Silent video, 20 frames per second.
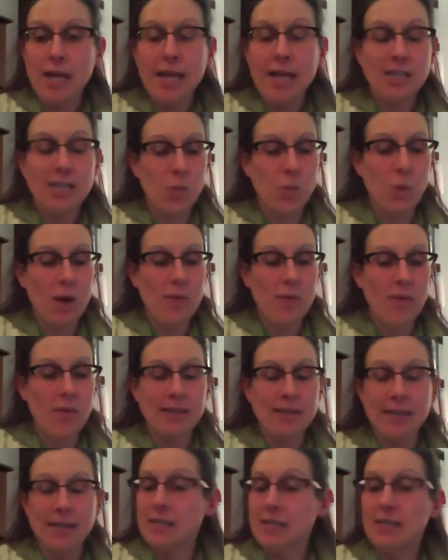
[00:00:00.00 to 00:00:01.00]
It's one
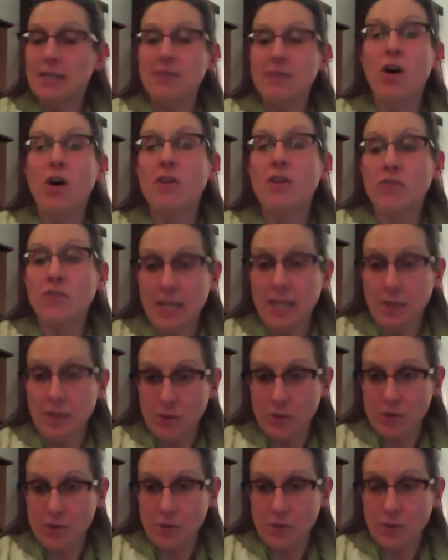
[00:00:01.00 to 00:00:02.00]
that doesn't involve
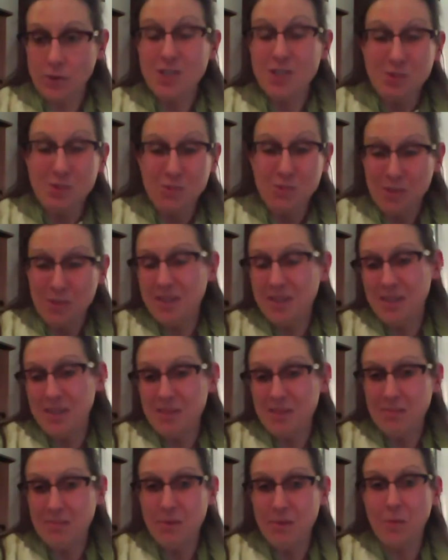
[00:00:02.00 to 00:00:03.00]
needles, which could
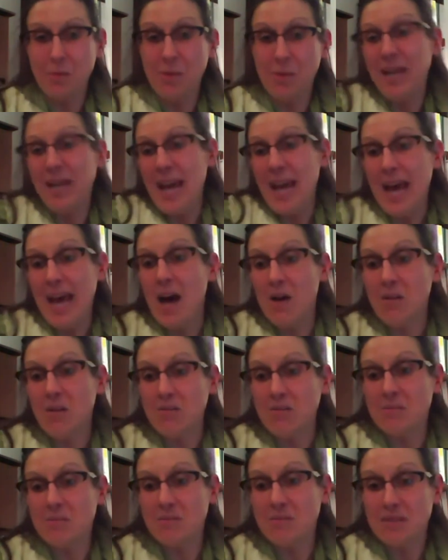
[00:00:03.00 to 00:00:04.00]
really wig
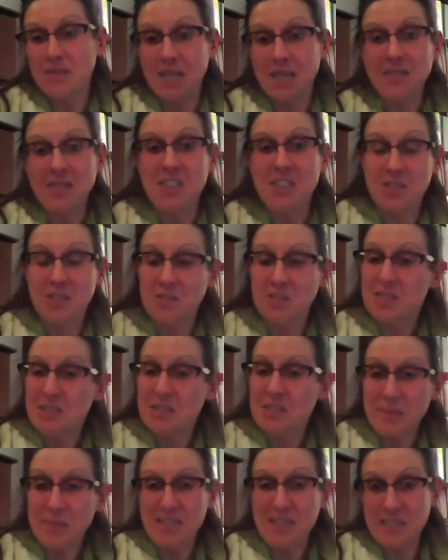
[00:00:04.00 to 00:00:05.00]
out young children,
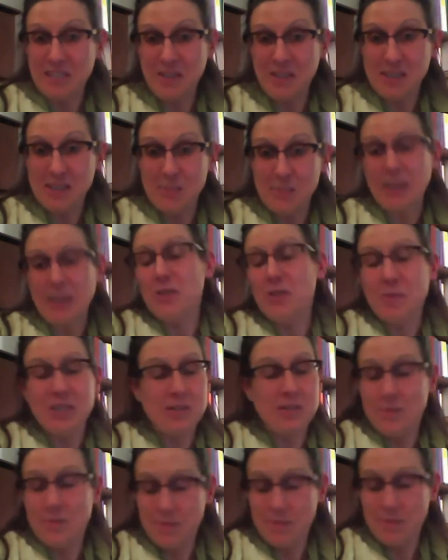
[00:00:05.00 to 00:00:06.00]
especially on the spectrum, which is